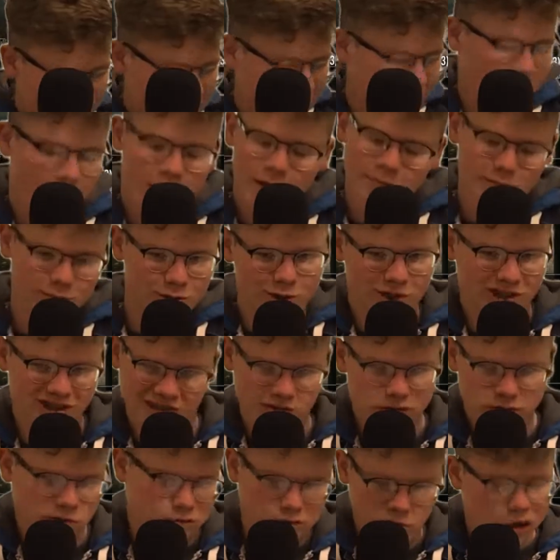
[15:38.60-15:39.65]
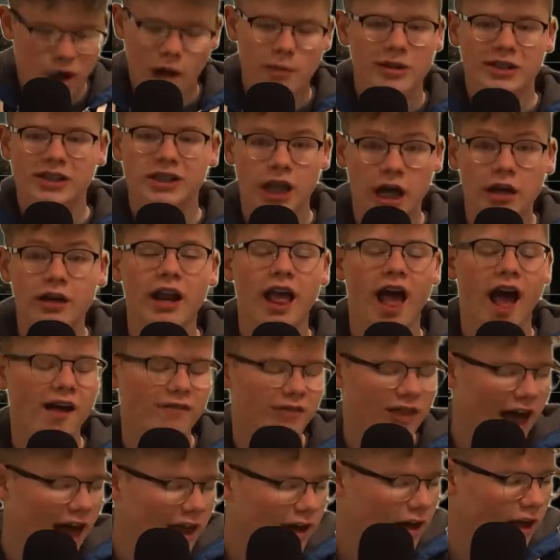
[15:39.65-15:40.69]
Okay, I'm excited to
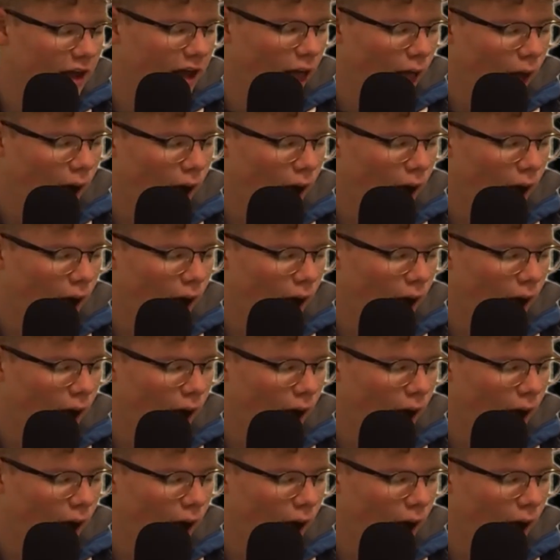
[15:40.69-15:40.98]
have that.